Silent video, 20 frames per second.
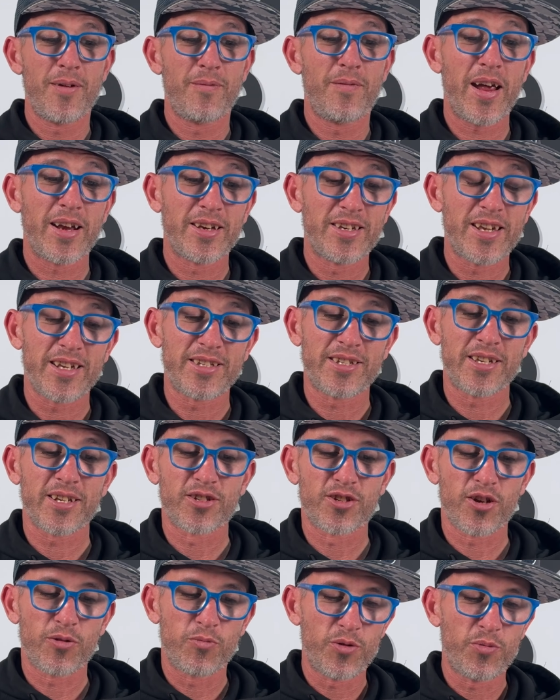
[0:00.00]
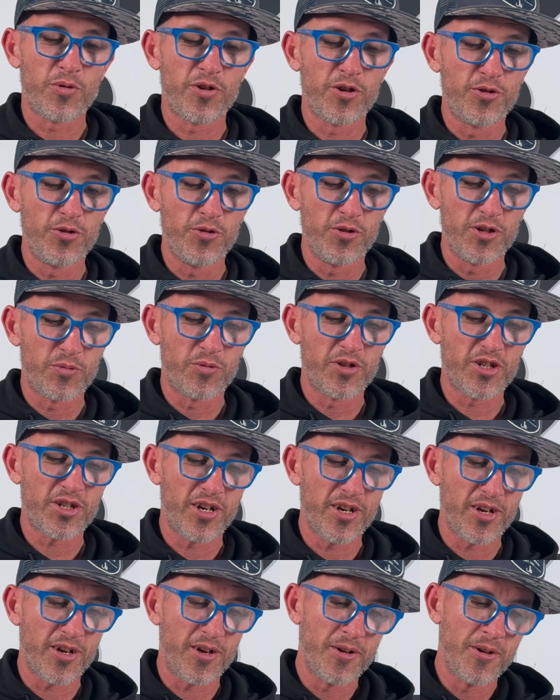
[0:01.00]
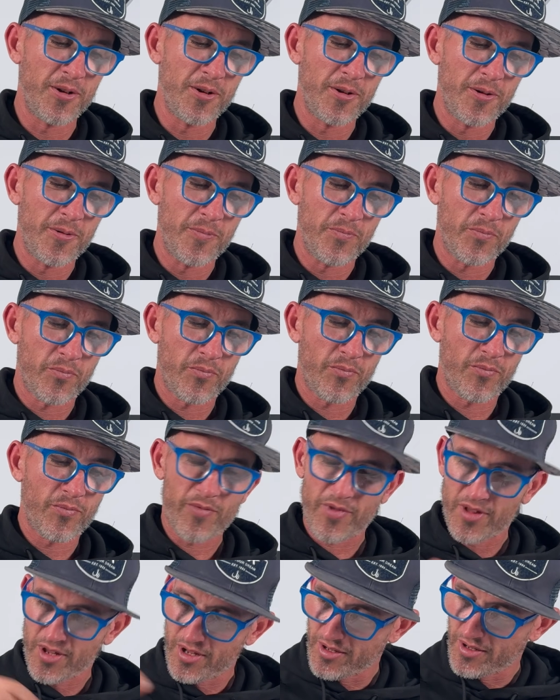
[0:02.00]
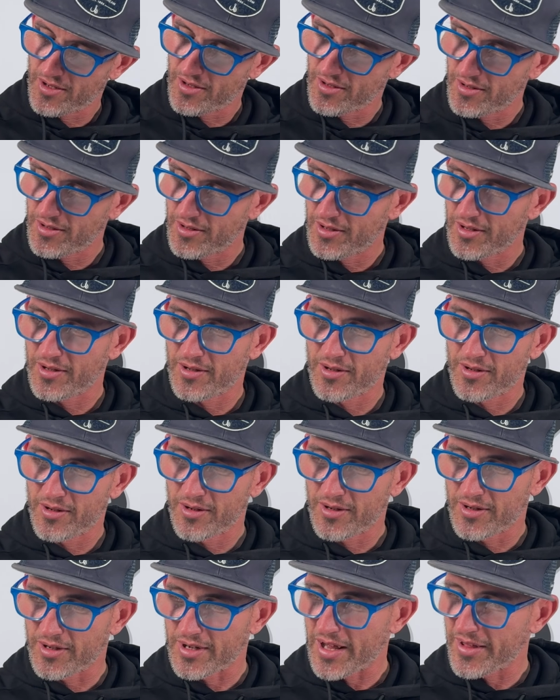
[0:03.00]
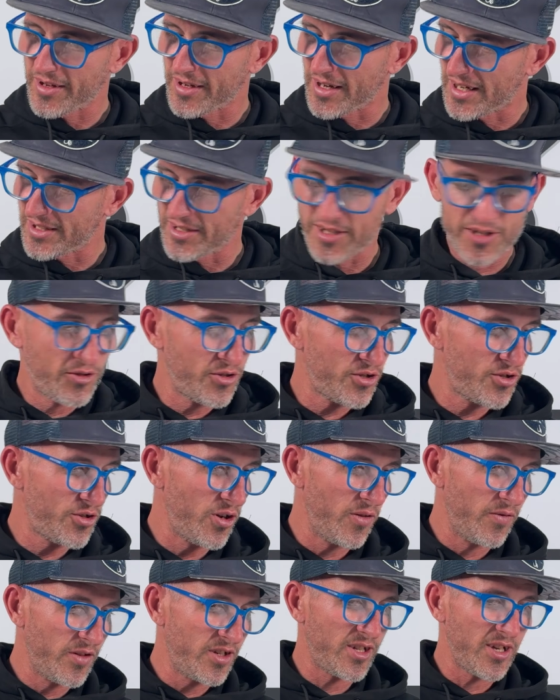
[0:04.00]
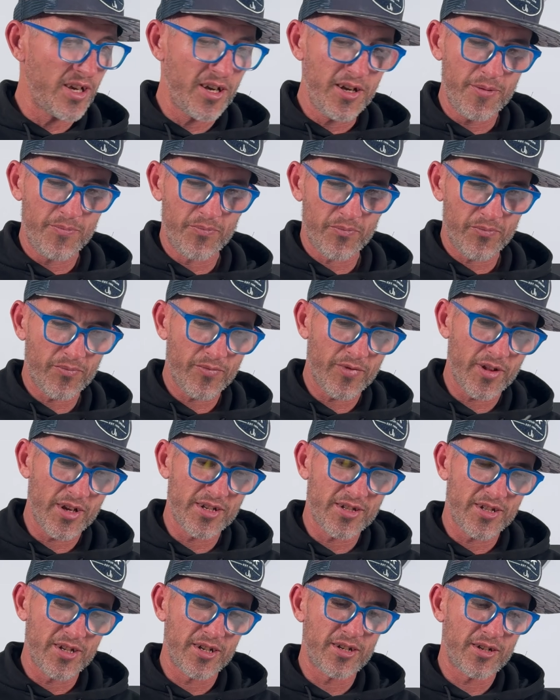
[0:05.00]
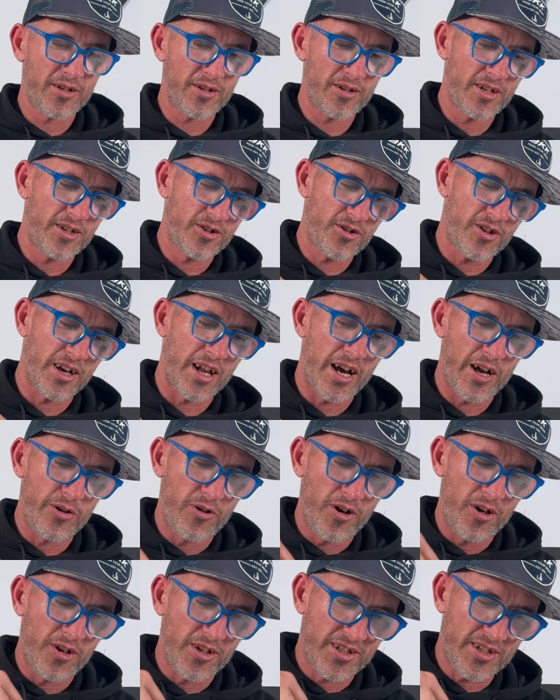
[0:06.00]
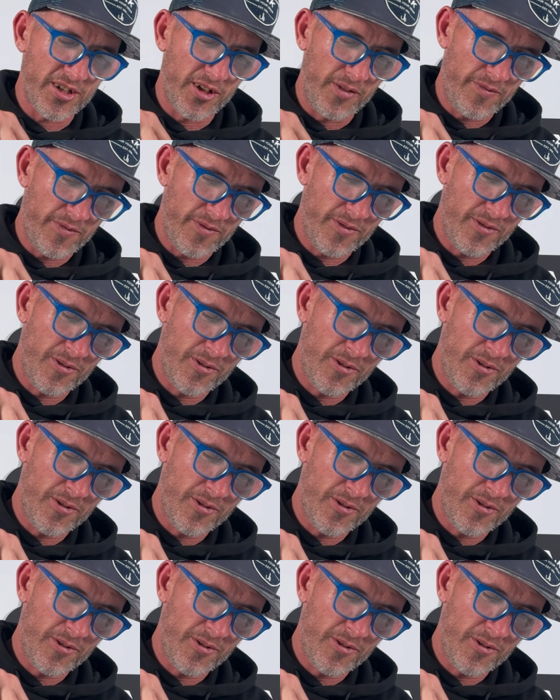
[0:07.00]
fantastic. So what we're going to do is we're just going to, another nice thing to service there is into the line roller itself.